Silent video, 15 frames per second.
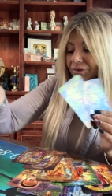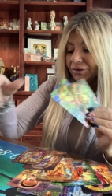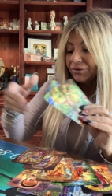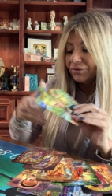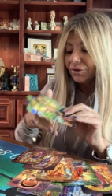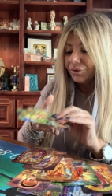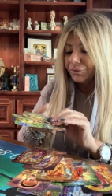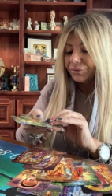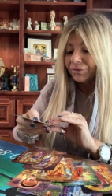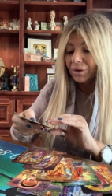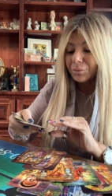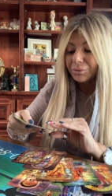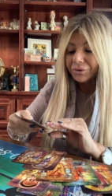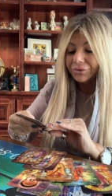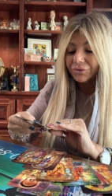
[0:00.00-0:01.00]
So
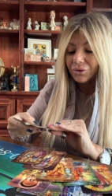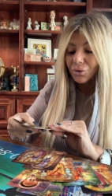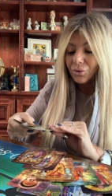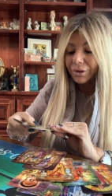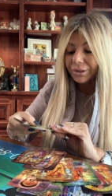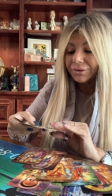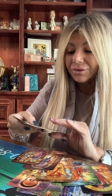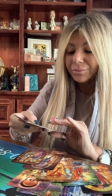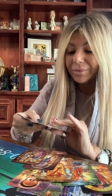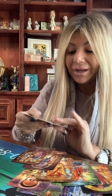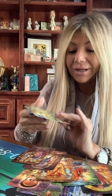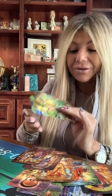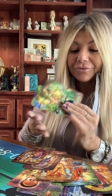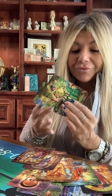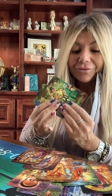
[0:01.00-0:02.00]
someone's going to
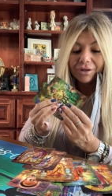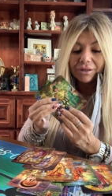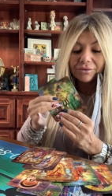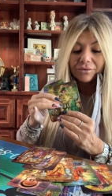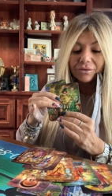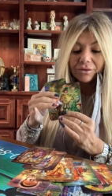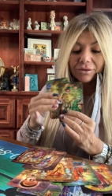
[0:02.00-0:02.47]
manifest